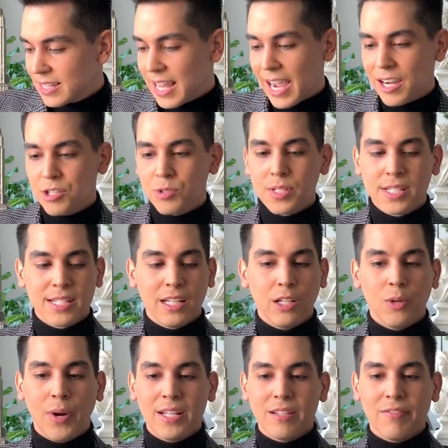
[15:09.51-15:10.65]
the actual
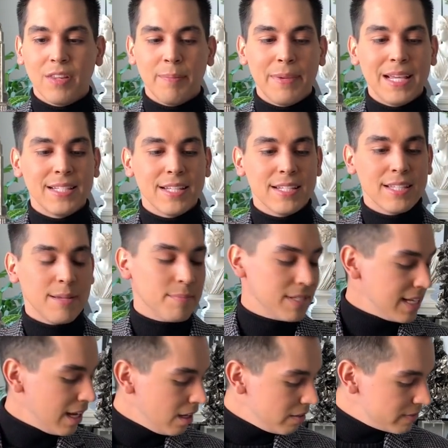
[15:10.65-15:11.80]
silhouettes of the pieces
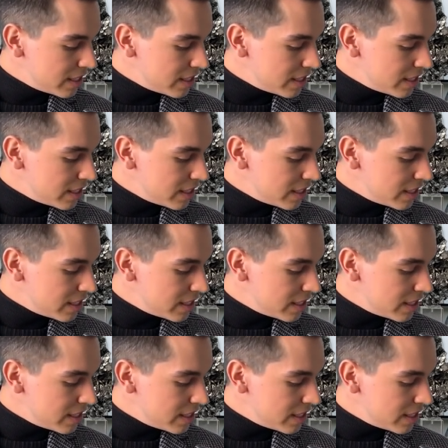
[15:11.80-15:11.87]
themselves,